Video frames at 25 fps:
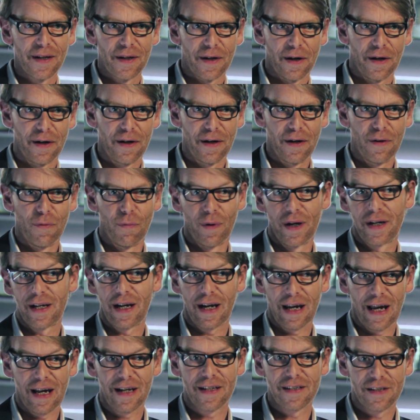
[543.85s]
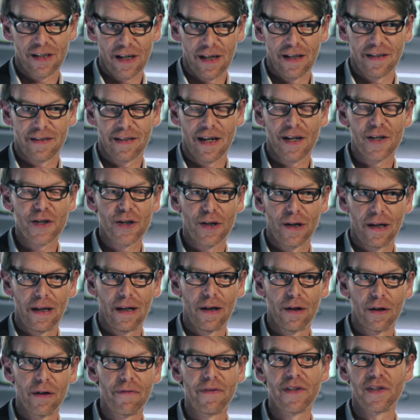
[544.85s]
What I essentially
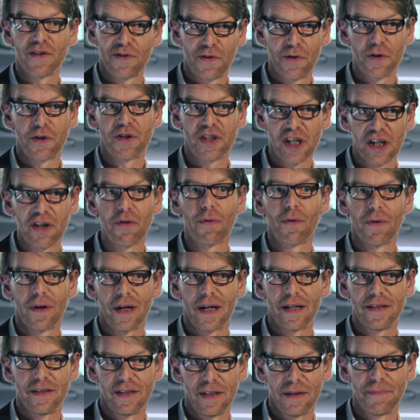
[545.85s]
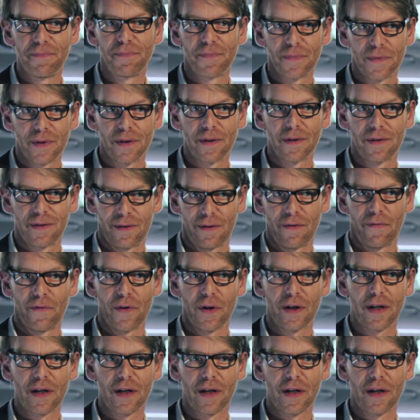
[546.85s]
love is the general idea of the